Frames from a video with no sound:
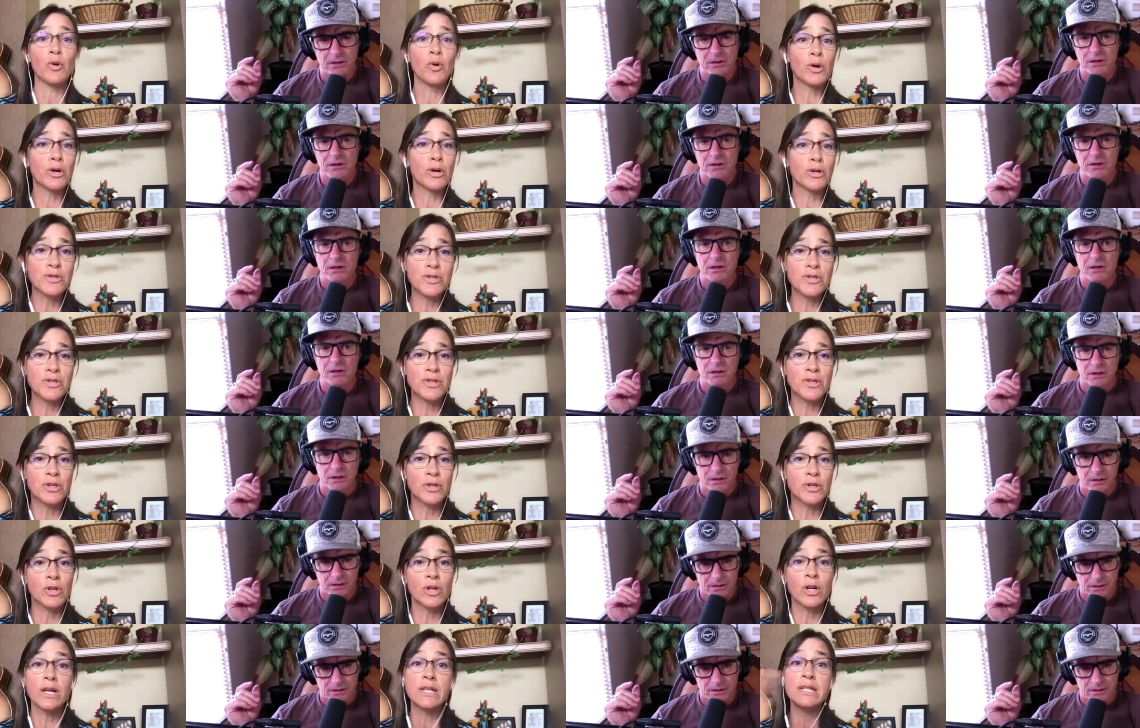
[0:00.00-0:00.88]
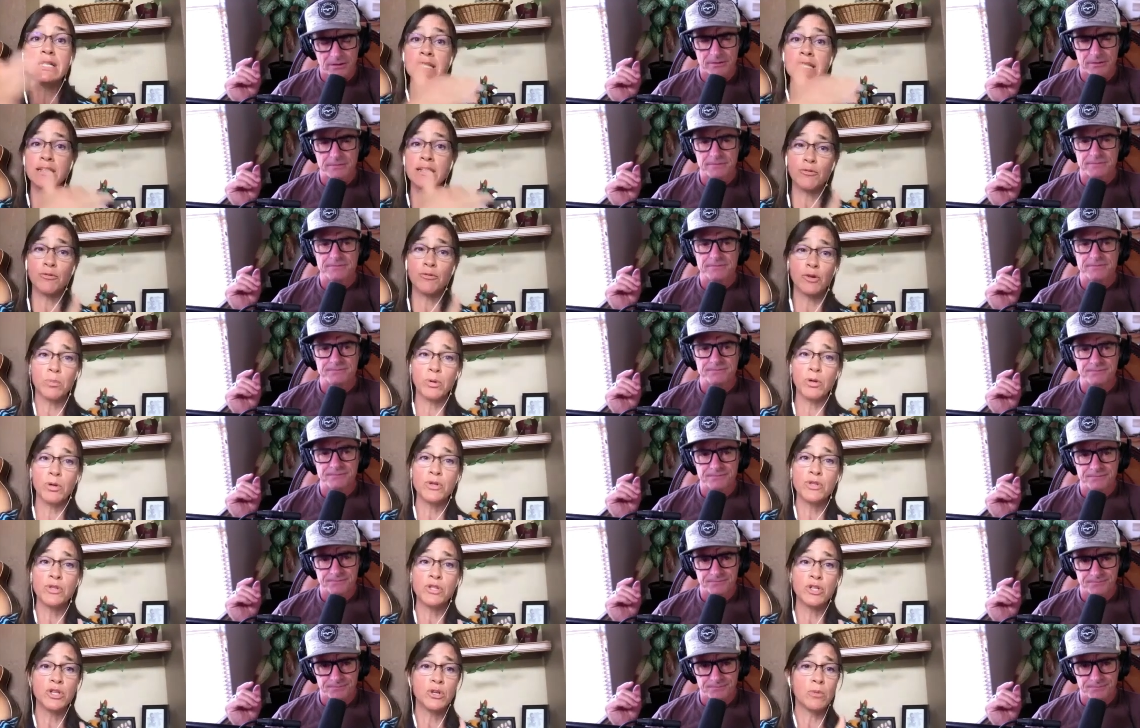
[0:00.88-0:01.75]
Speaker 1: horse, you're a different
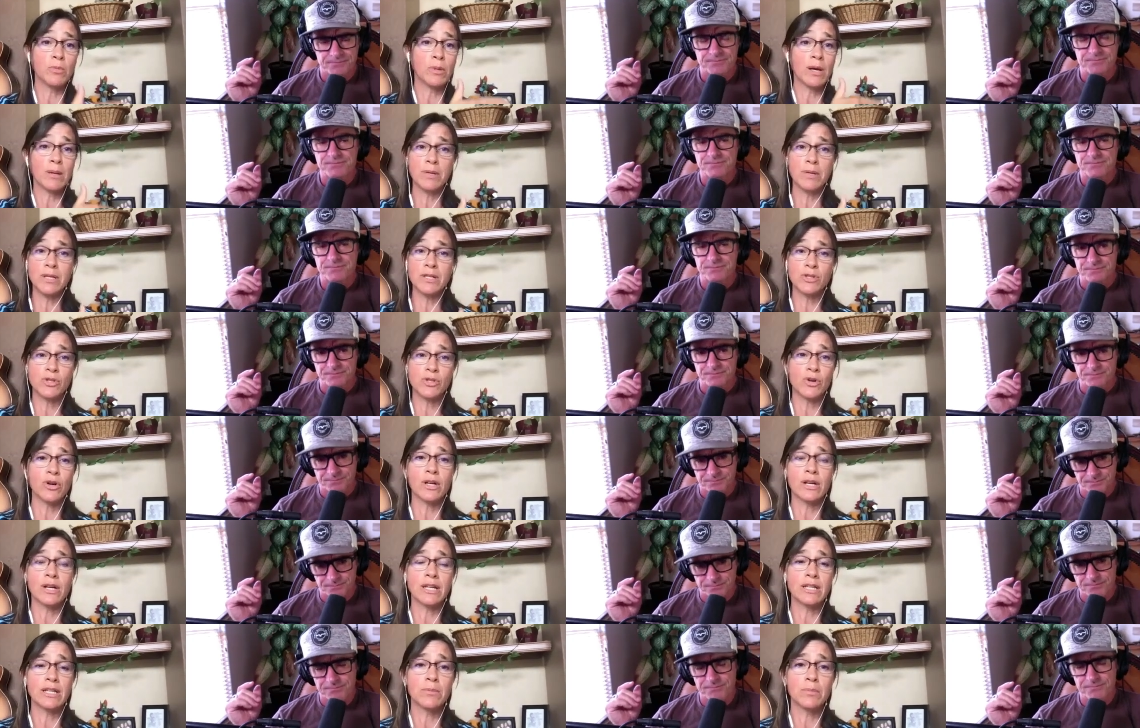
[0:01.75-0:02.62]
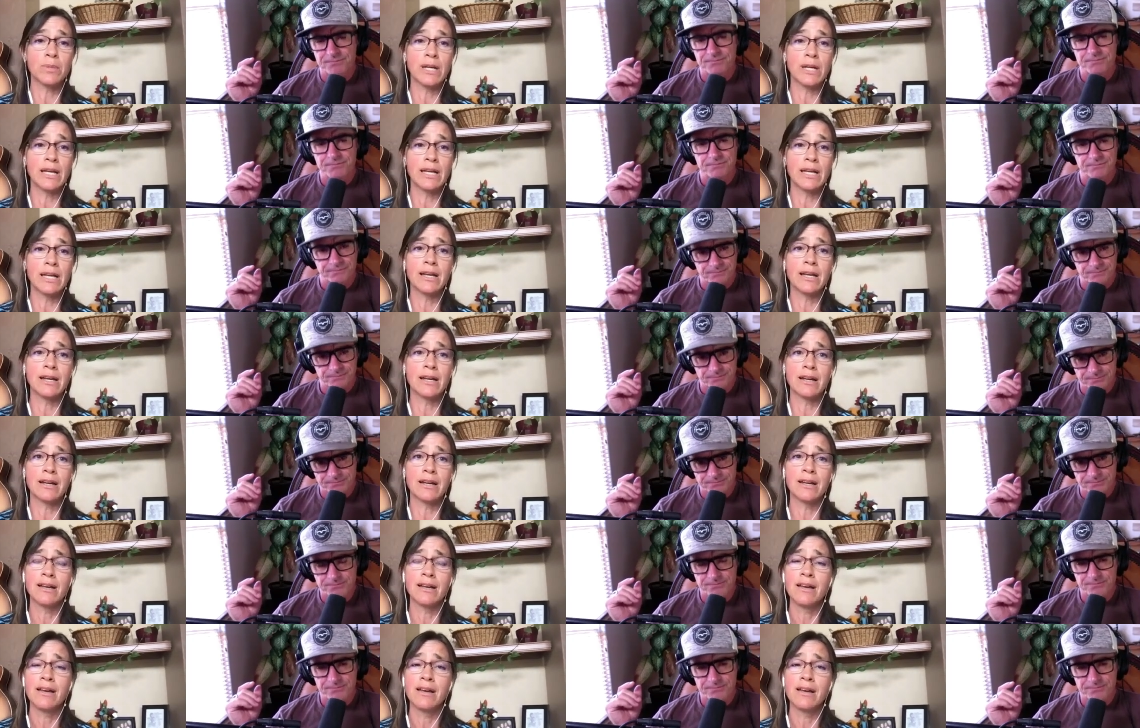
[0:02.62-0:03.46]
person. You might be starting at the beginning.